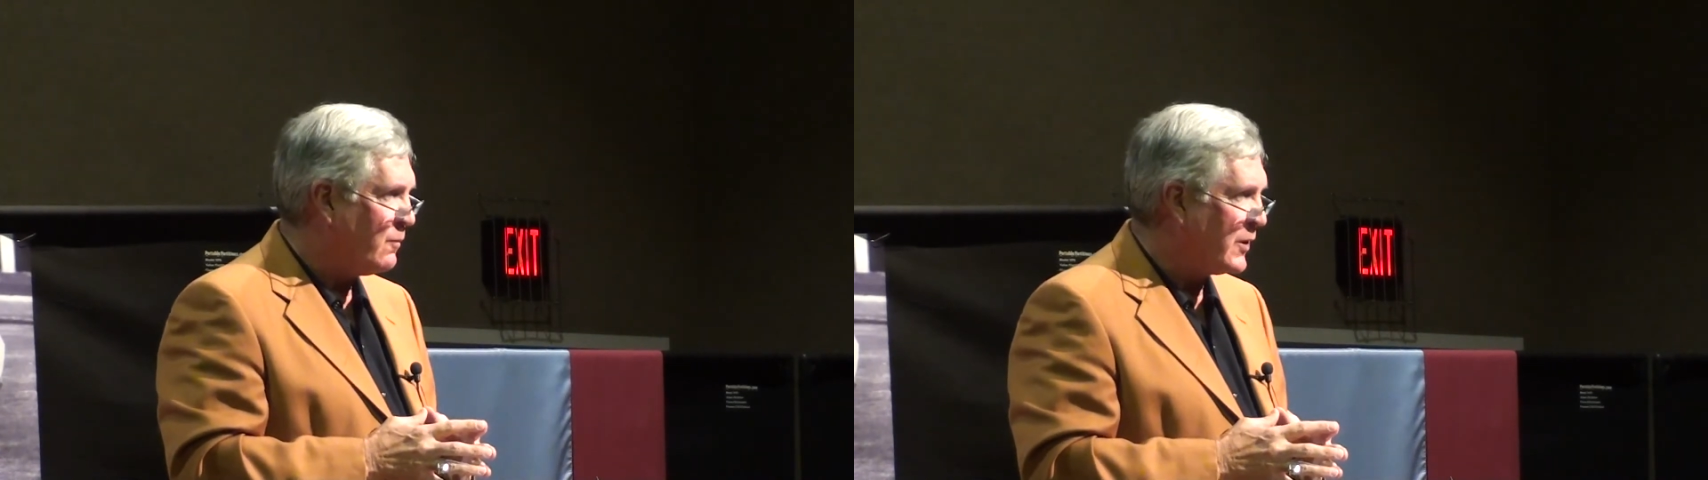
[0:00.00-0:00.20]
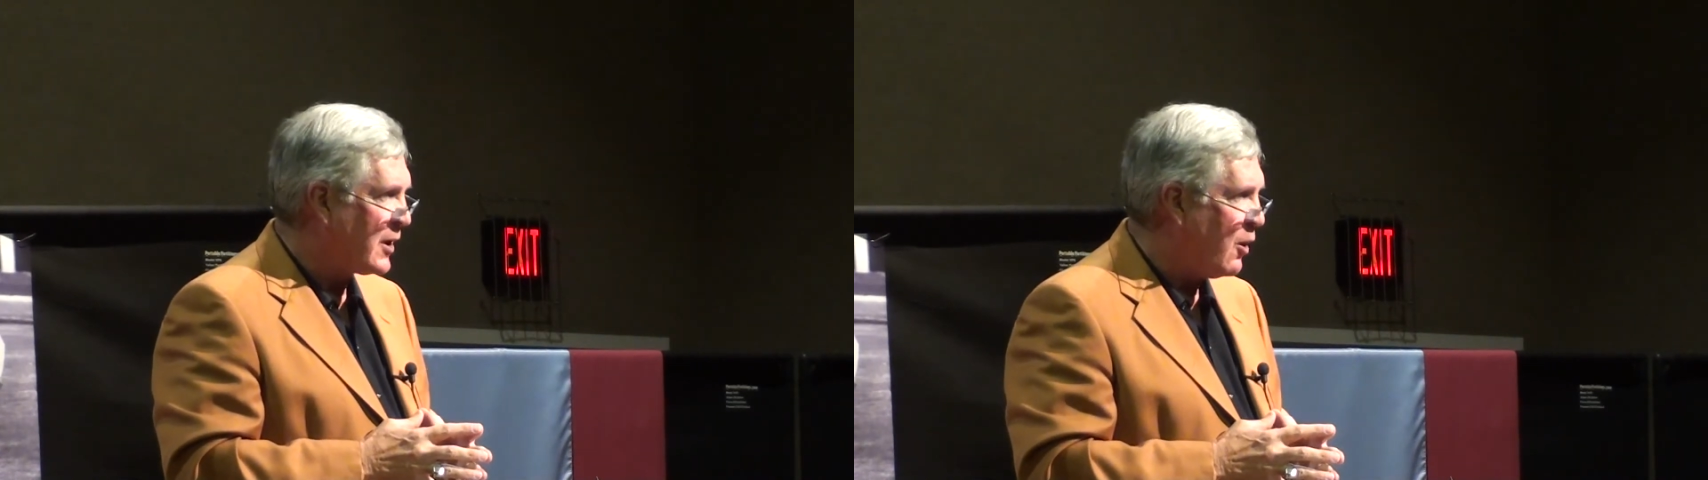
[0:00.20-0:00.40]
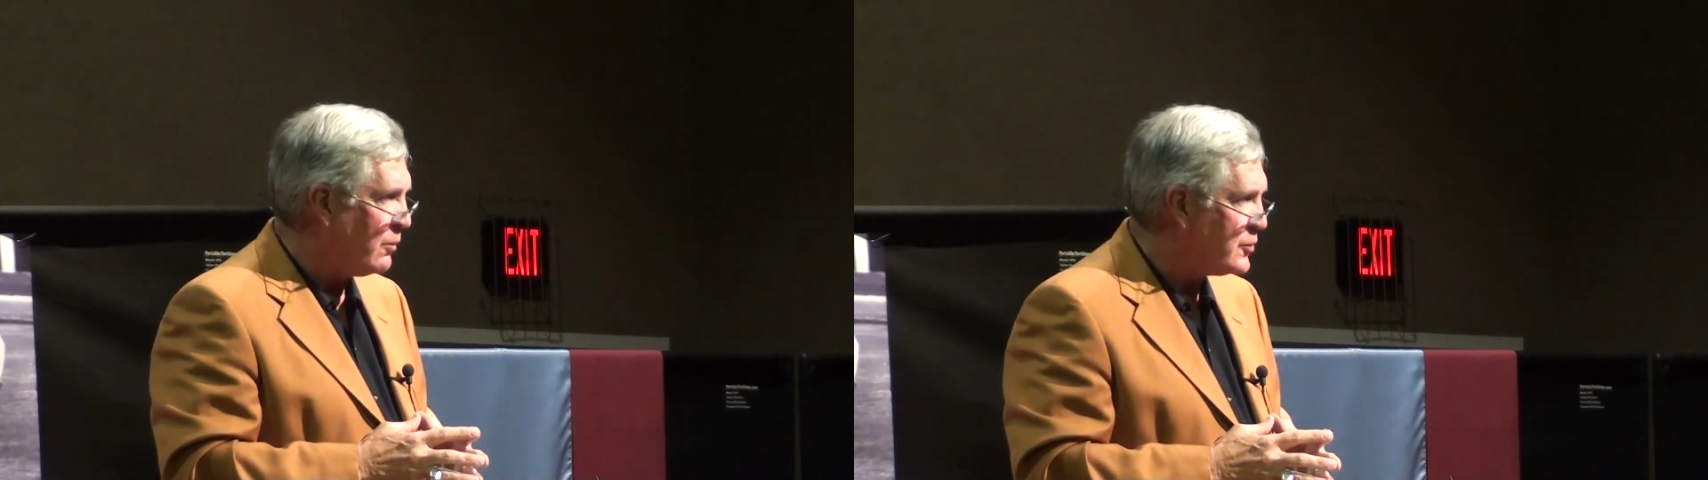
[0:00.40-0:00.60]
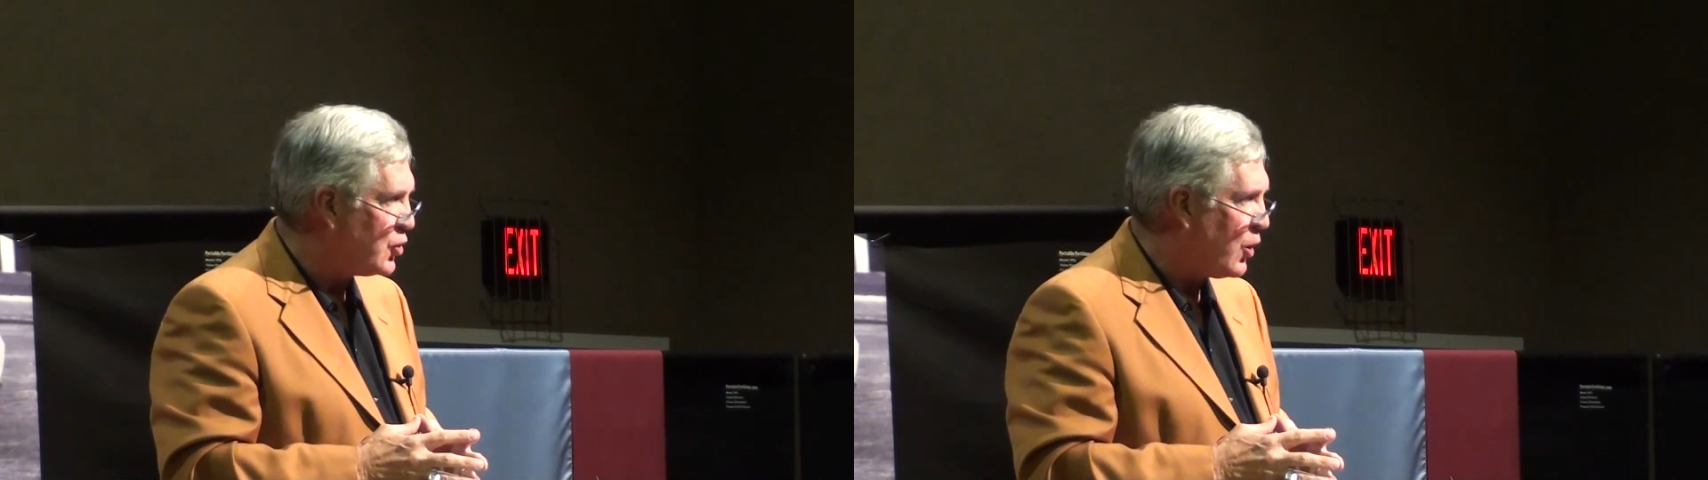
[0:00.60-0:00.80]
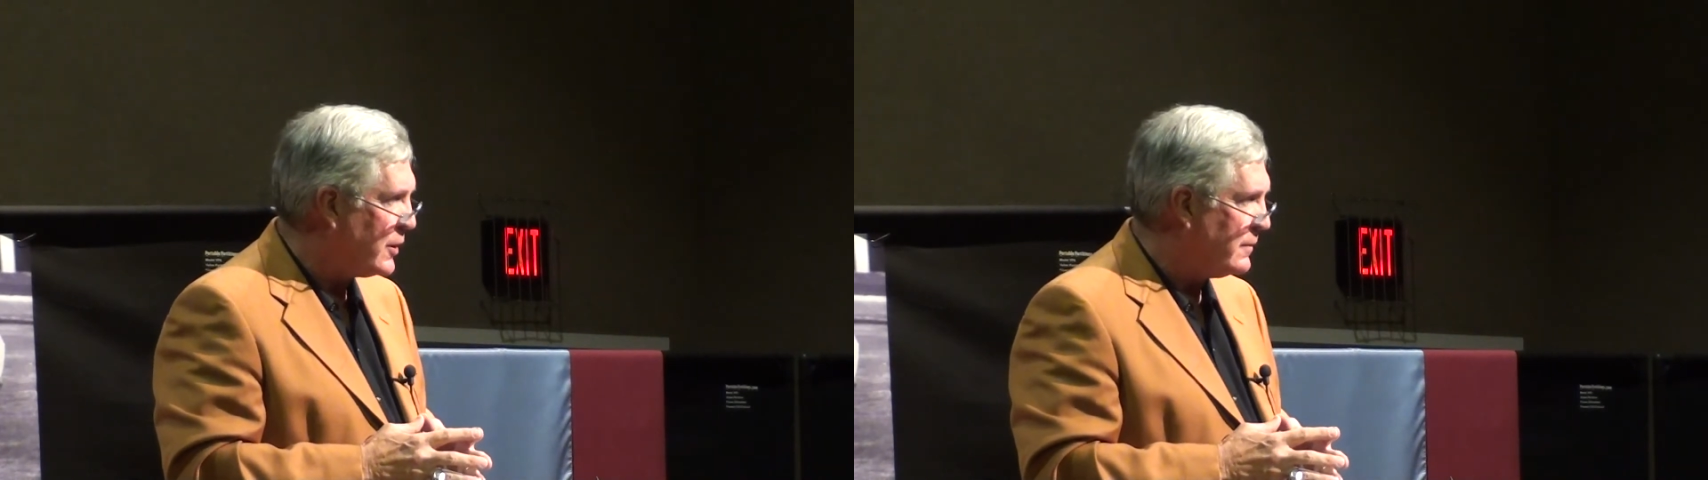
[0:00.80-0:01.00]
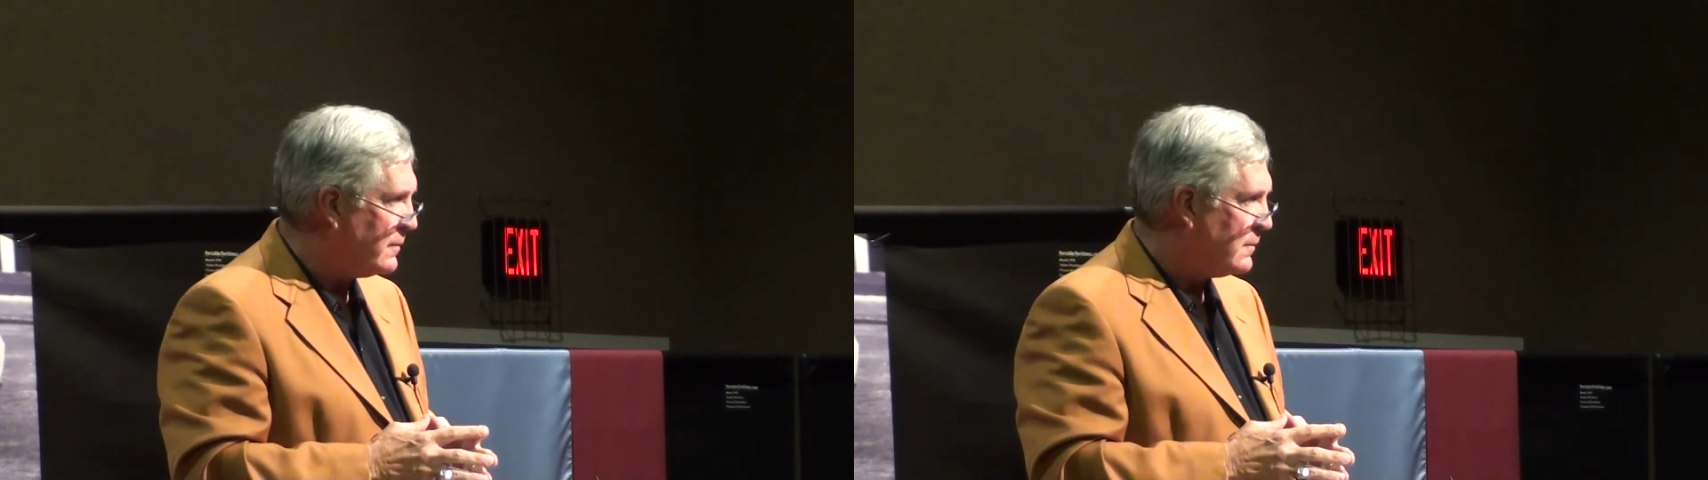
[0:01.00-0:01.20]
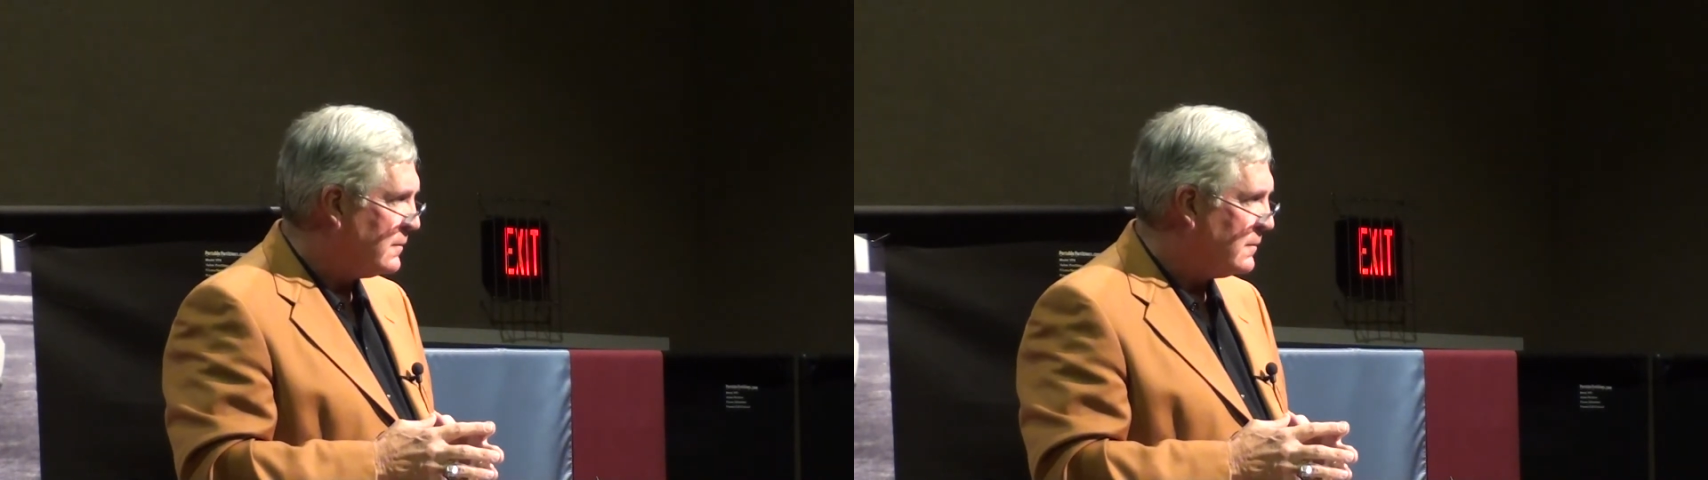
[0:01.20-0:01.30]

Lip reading: with Colton Jordan,